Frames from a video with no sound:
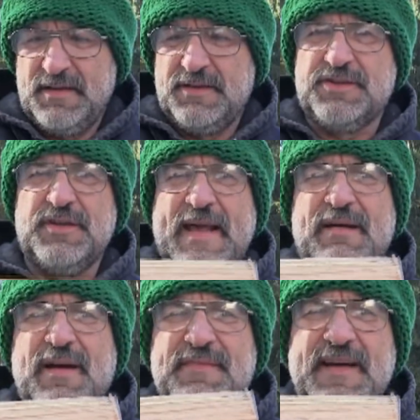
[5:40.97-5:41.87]
So
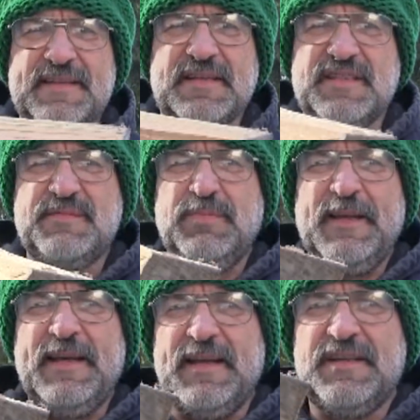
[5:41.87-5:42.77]
now I've got this
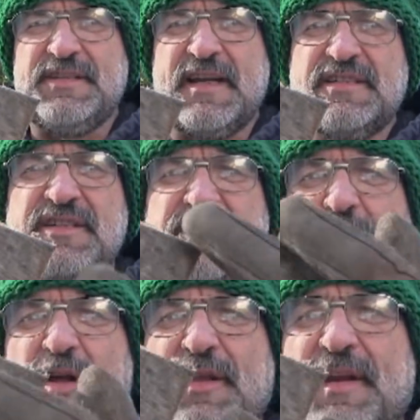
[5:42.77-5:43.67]
split. It's actually
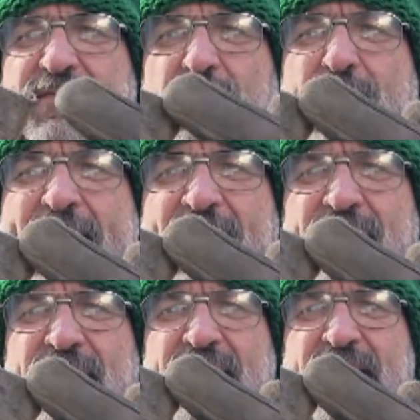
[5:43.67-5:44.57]
small enough
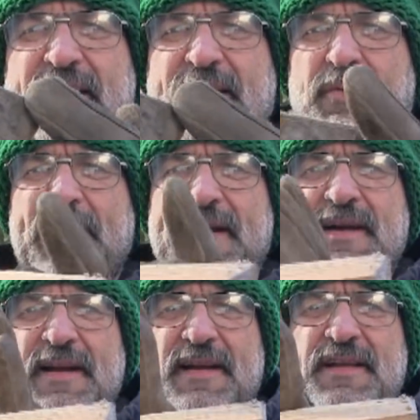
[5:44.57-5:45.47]
around that when I
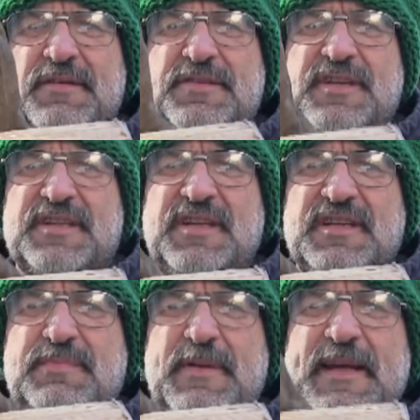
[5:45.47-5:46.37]
cut it into a
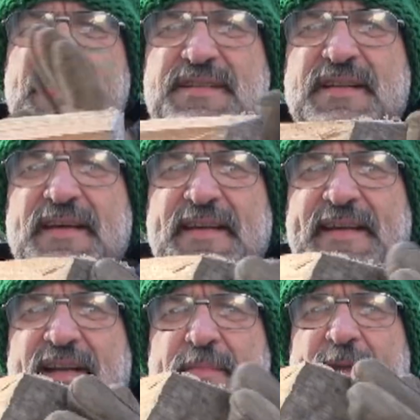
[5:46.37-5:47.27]
6-inch piece,
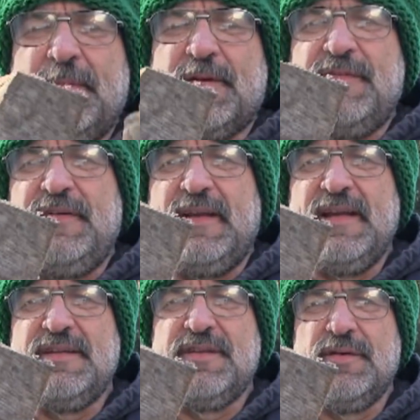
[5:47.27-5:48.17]
it'll be able to fit
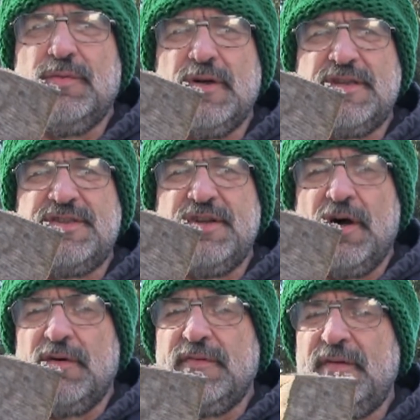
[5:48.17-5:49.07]
into the wood
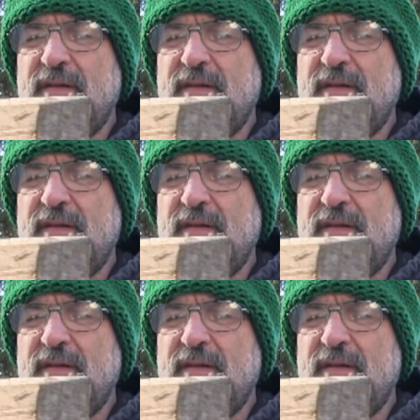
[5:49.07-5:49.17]
stove.